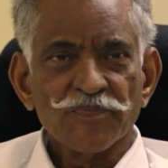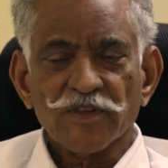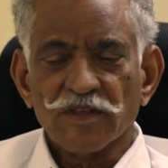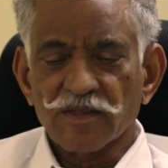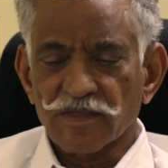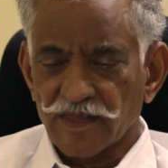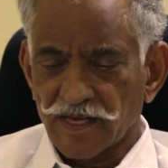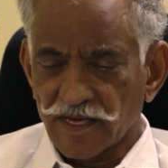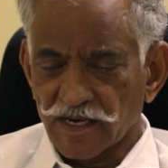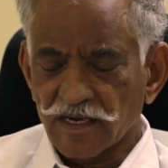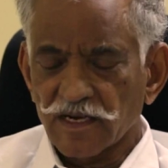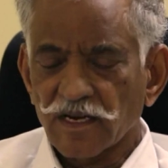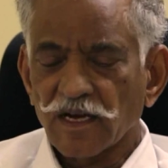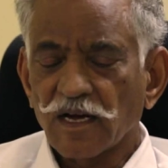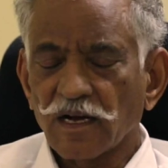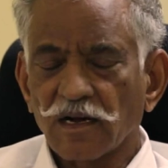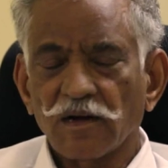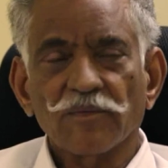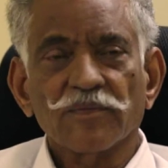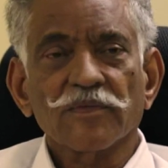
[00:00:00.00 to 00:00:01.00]
Then
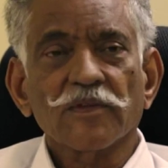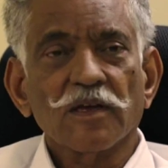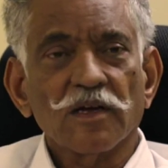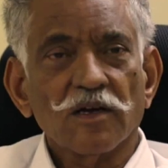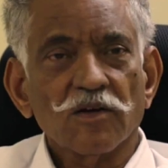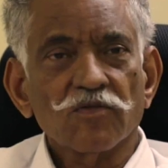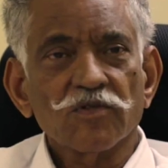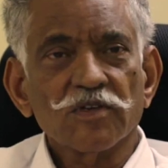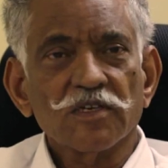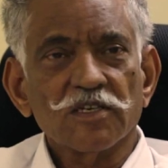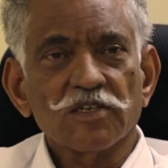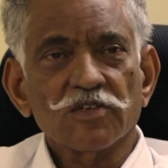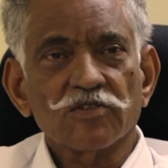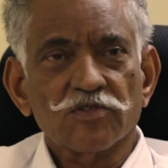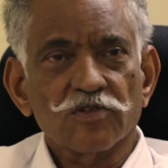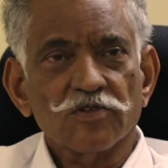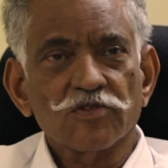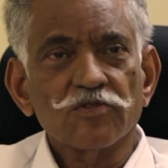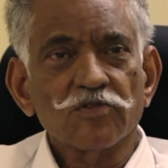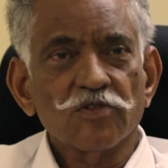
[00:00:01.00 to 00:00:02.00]
we need
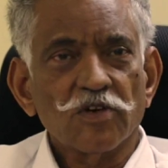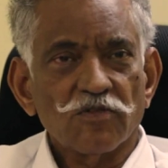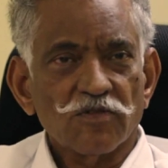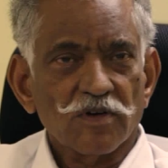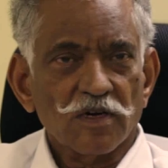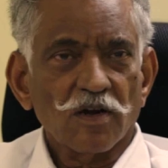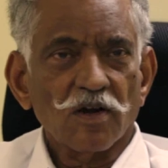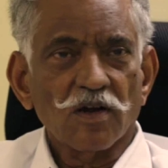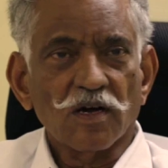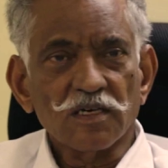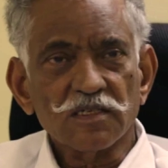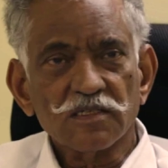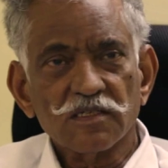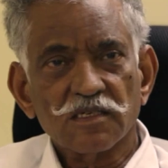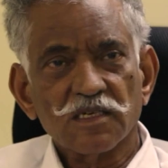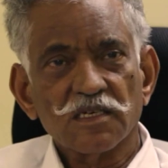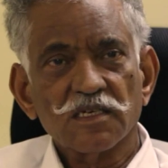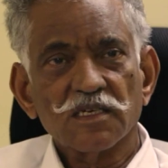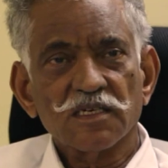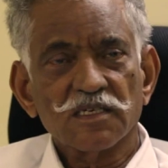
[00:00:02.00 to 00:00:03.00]
to do our
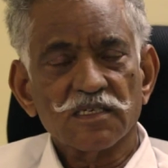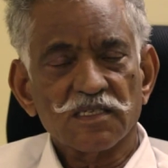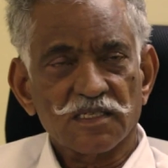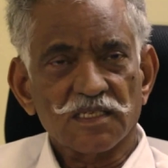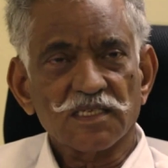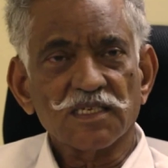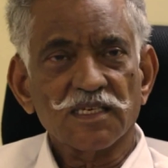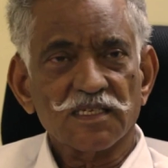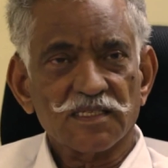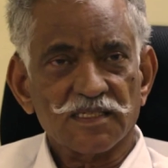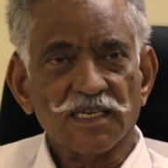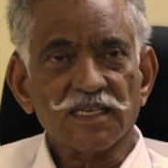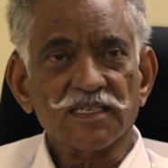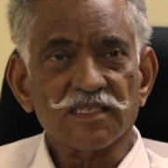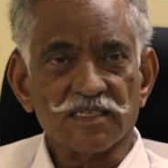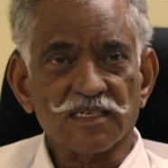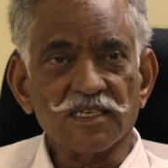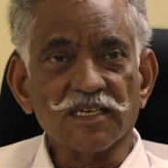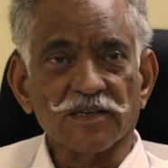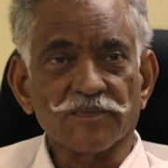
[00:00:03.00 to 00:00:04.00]
laundry and
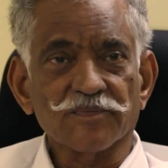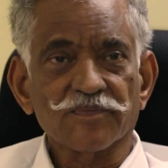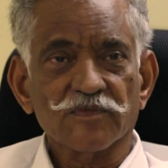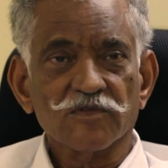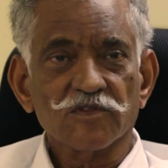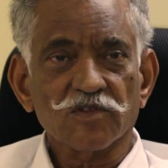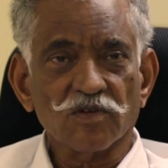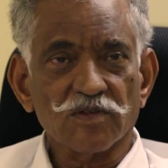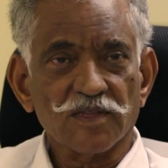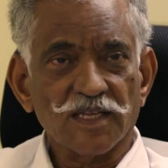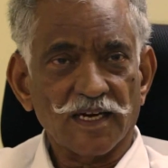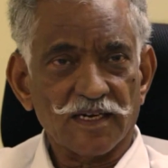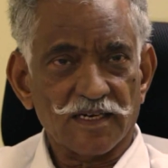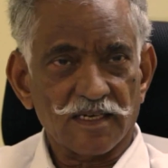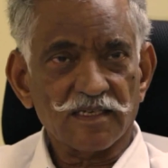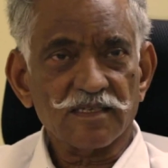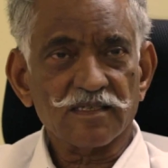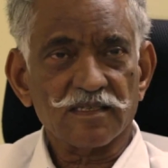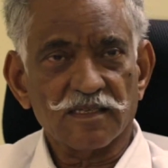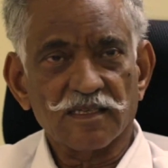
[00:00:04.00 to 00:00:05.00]
CSSD. So that
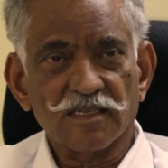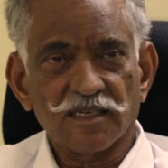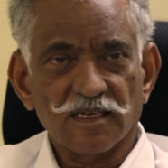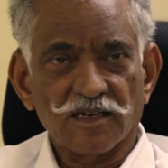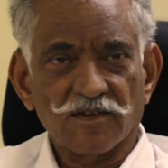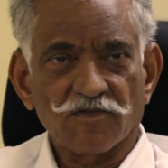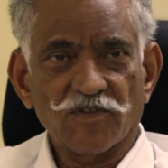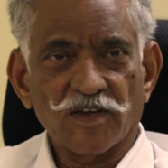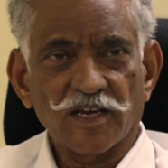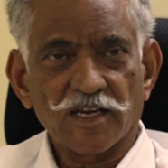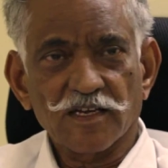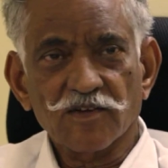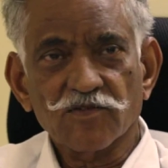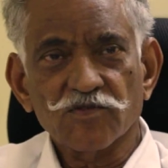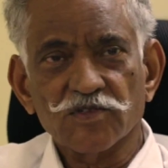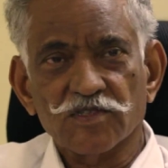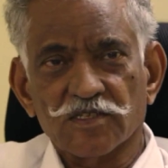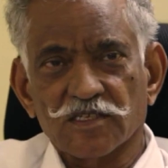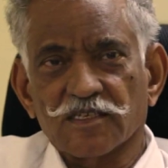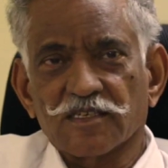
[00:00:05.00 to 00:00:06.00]
is the way in
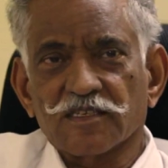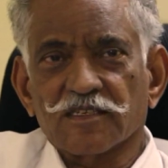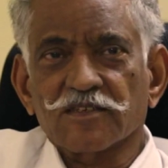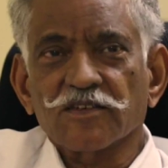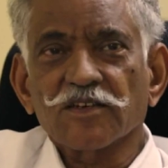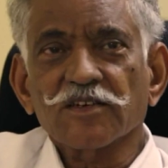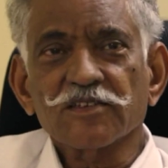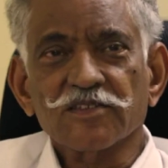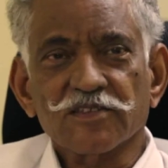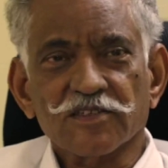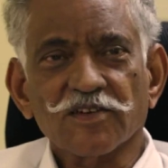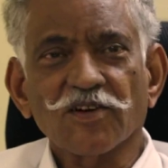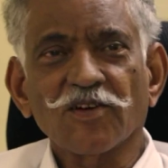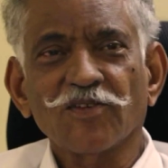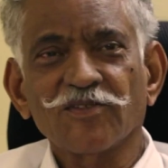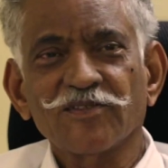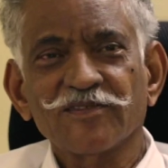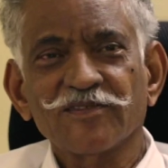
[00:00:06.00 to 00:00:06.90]
which it is going to go.